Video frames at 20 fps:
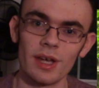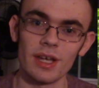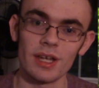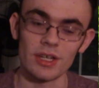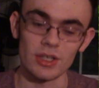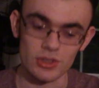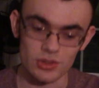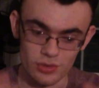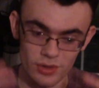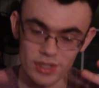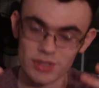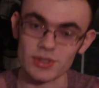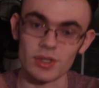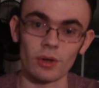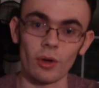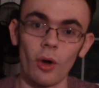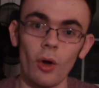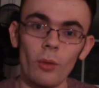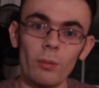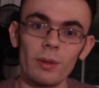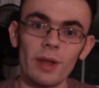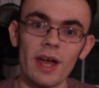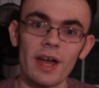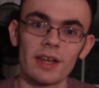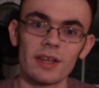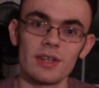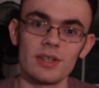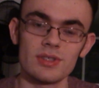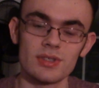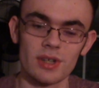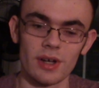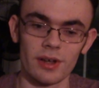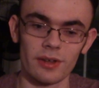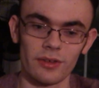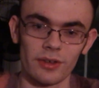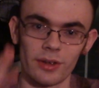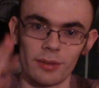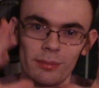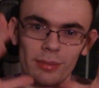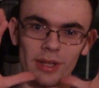He's dressed in all black, he's got
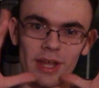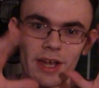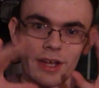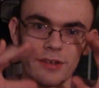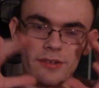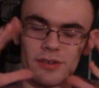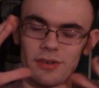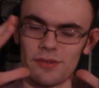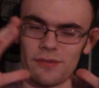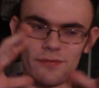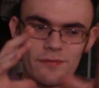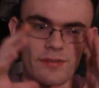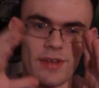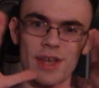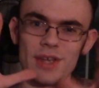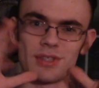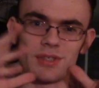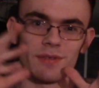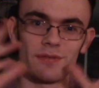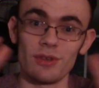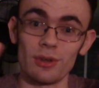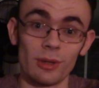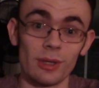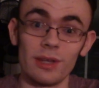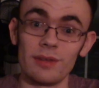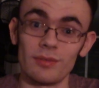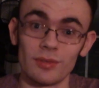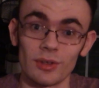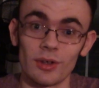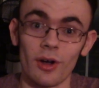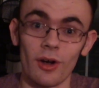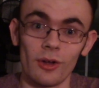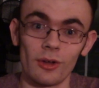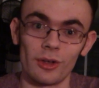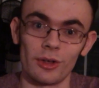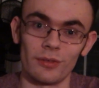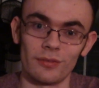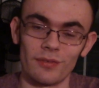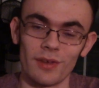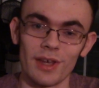like a black face, if you can even call
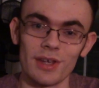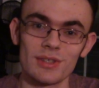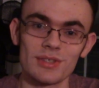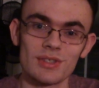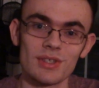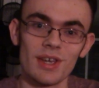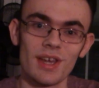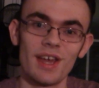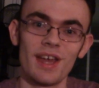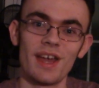it a face,